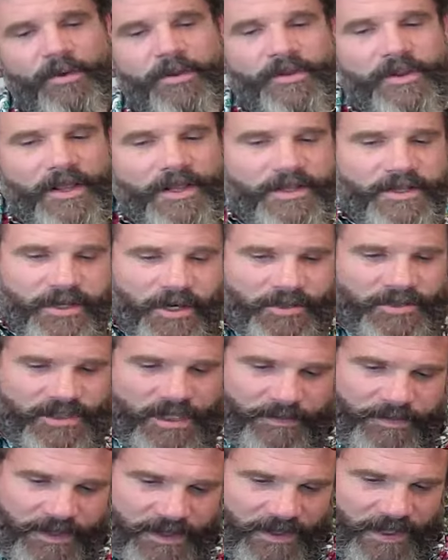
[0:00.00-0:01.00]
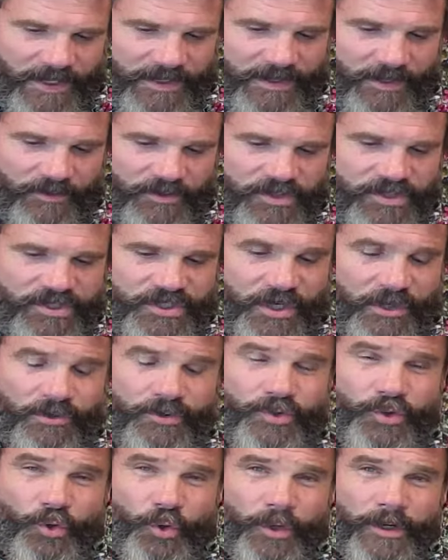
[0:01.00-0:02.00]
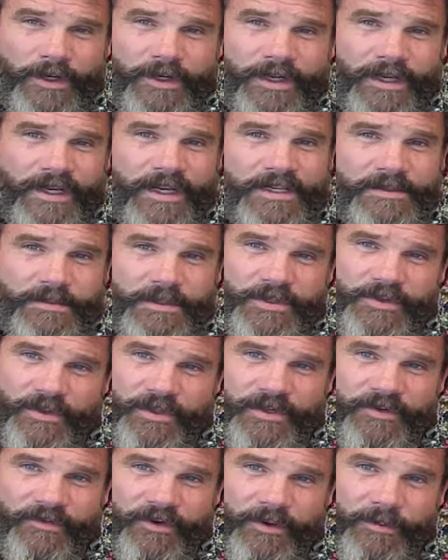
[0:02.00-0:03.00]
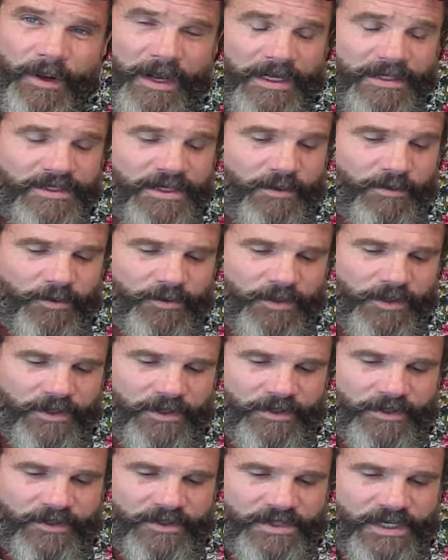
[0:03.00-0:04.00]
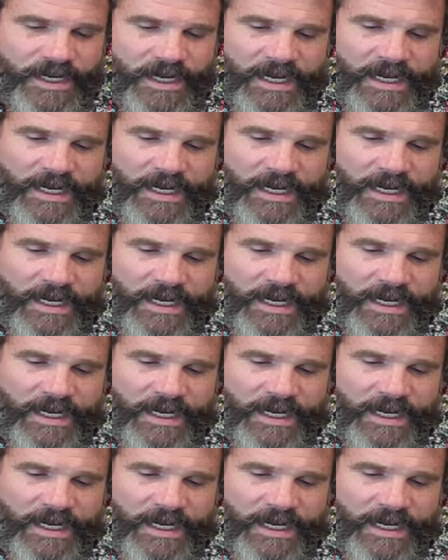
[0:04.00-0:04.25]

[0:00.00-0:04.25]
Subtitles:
with, like, you know, something like that's so trendy and has been trendy for the past couple of years